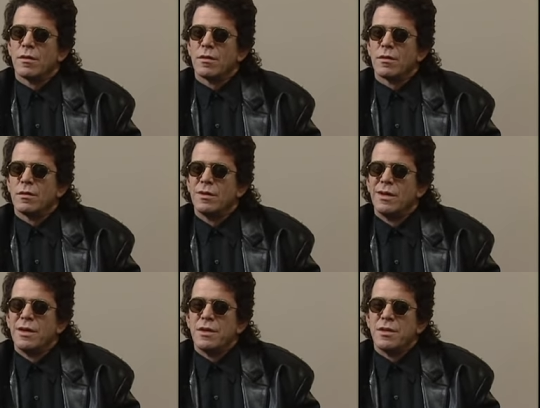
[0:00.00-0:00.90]
Uh,
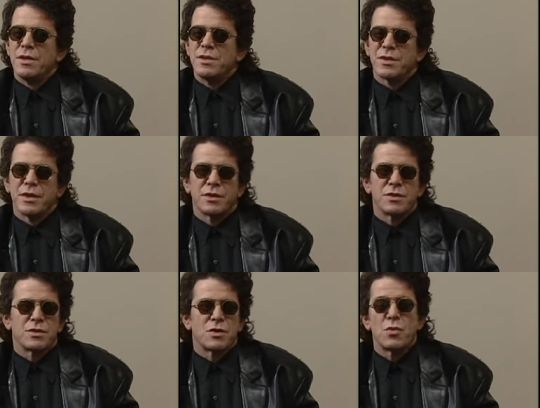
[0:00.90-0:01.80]
these
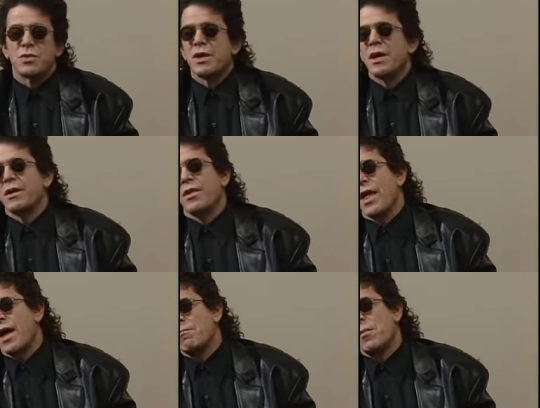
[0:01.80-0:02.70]
things don't take
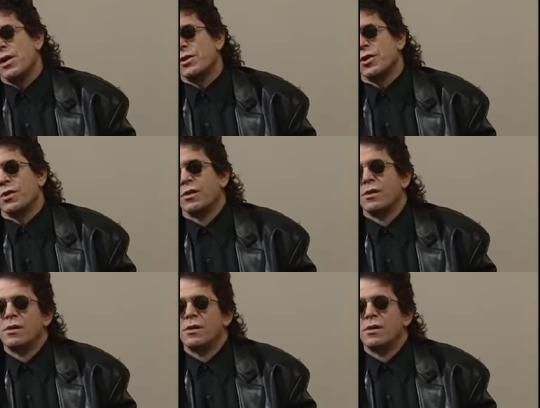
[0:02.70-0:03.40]
that much.